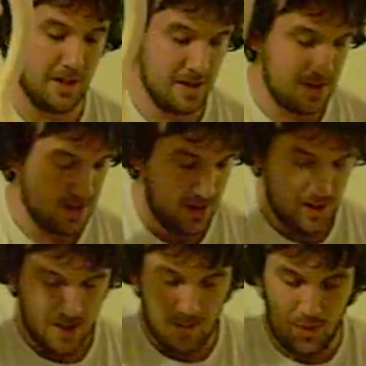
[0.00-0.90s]
is.
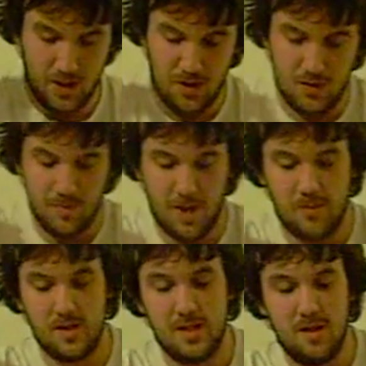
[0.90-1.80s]
Put
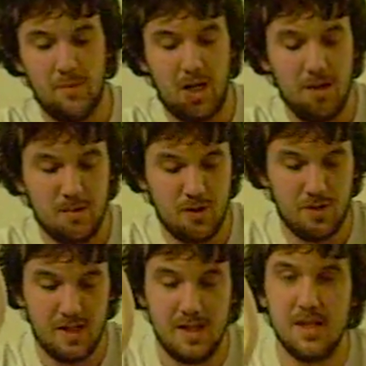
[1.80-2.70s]
newspaper inside the bottom so
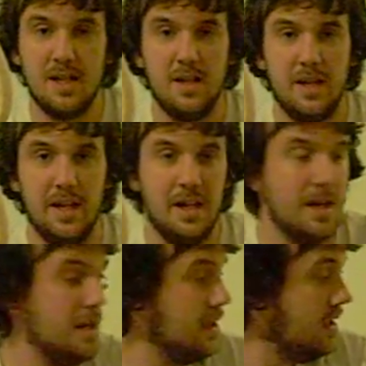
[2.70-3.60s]
it's easy cleaning.
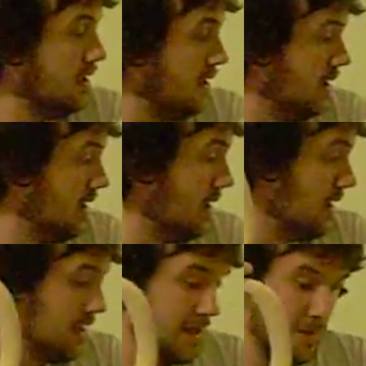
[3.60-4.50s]
And
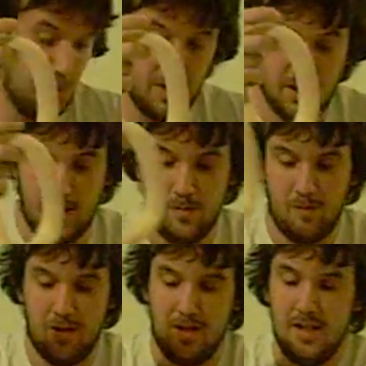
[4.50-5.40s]
then I put another
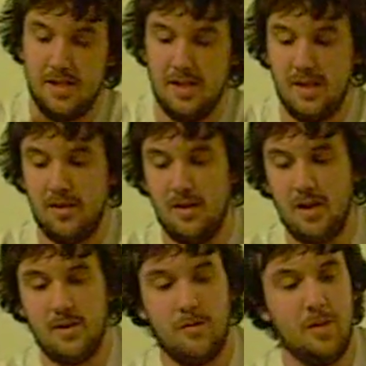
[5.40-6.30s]
one of these in there the
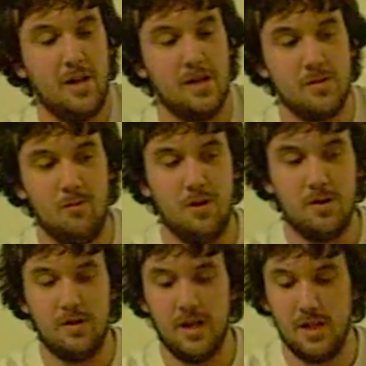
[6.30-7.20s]
other way as a
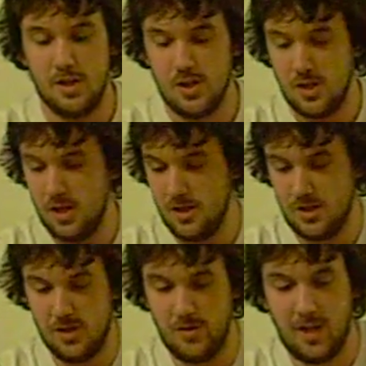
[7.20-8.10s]
water dish,
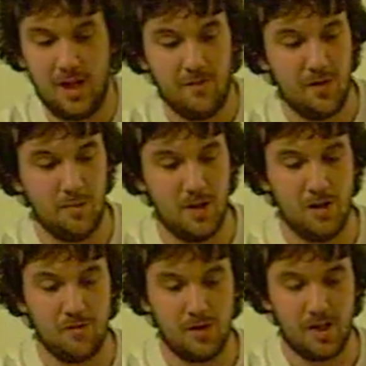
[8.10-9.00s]
just so you can't flip it
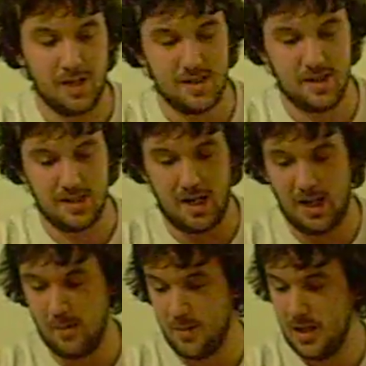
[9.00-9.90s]
over against the
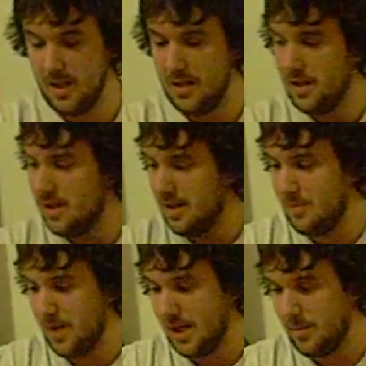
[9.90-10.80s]
top
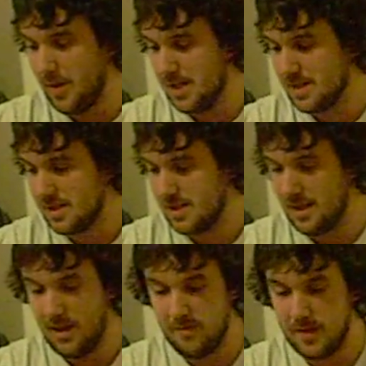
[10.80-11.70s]
and make a mess, because they
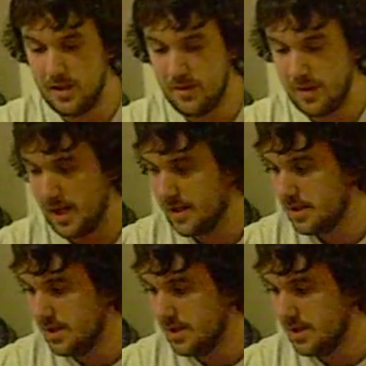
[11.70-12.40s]
love to do that.